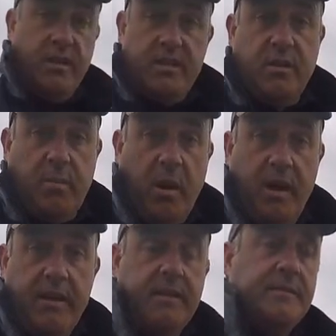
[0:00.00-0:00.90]
that's the
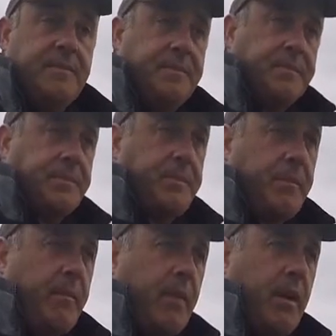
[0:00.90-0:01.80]
plan.
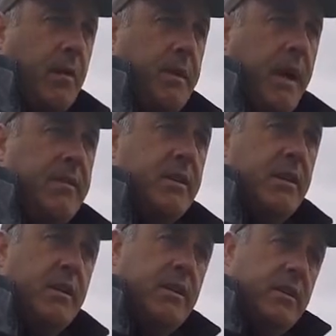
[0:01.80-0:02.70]
I'm now going
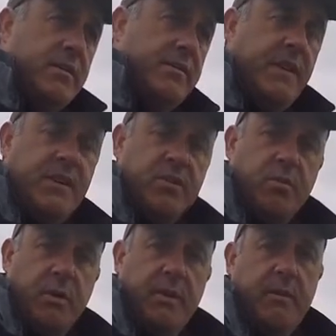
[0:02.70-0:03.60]
to feed the
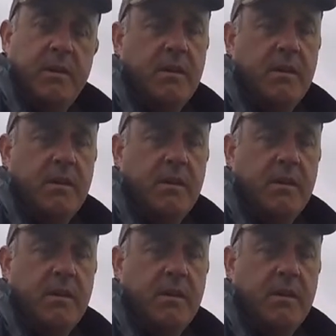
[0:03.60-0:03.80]
swim,